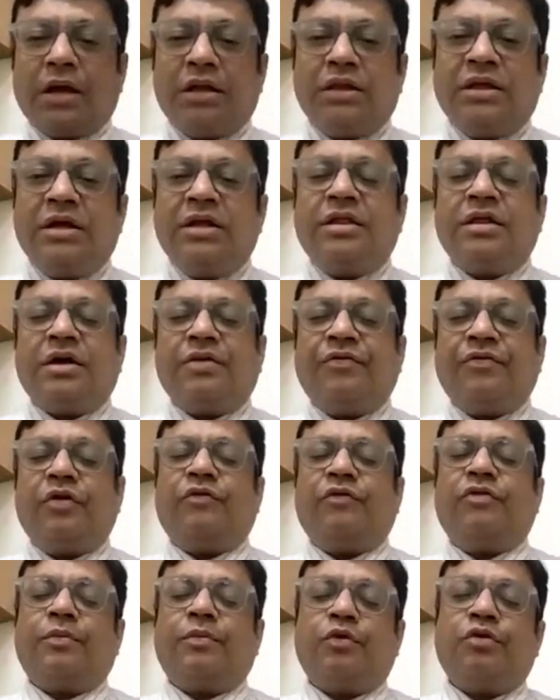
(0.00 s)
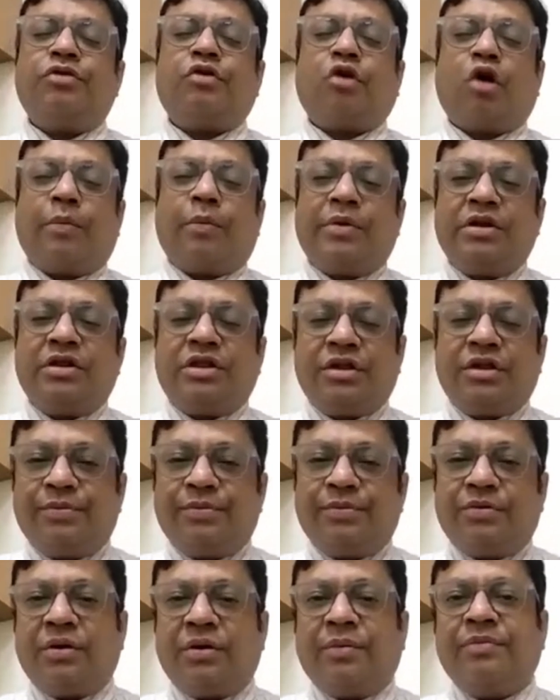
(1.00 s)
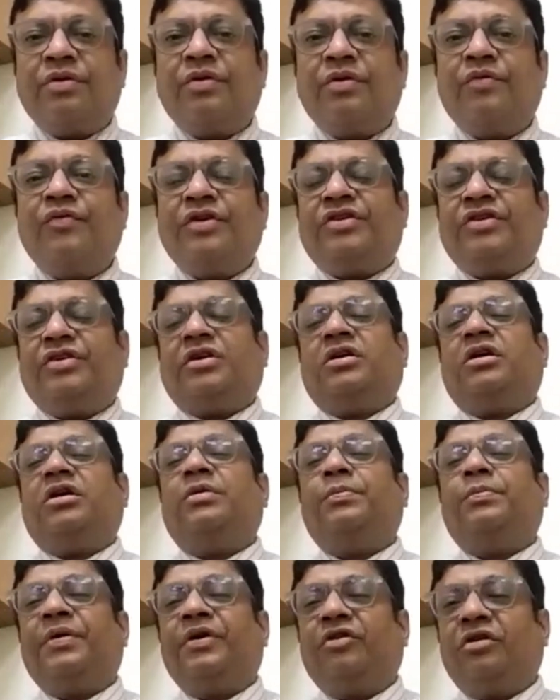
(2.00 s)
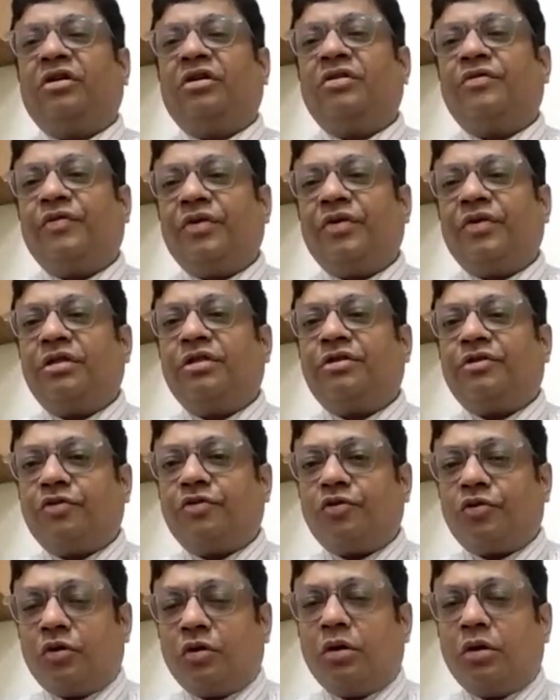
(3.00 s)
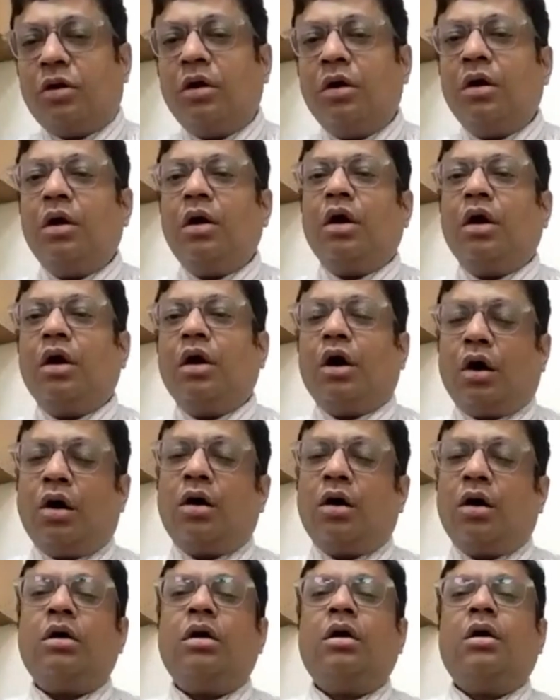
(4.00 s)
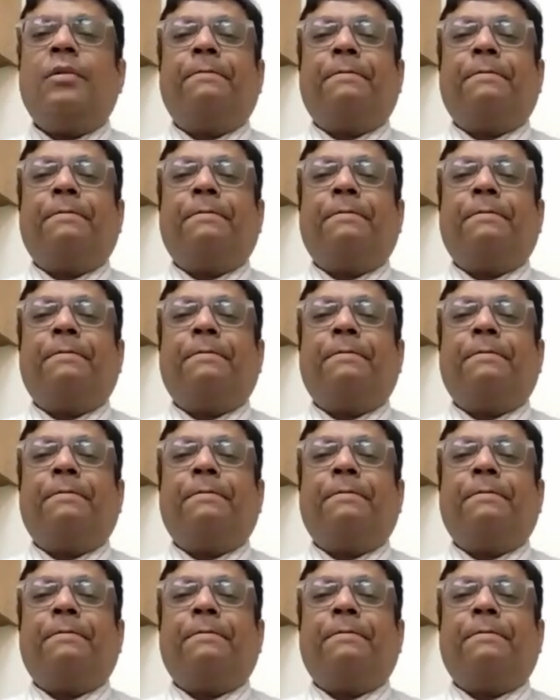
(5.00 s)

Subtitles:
These are a few of the most common symptoms which occur in patients with stroke or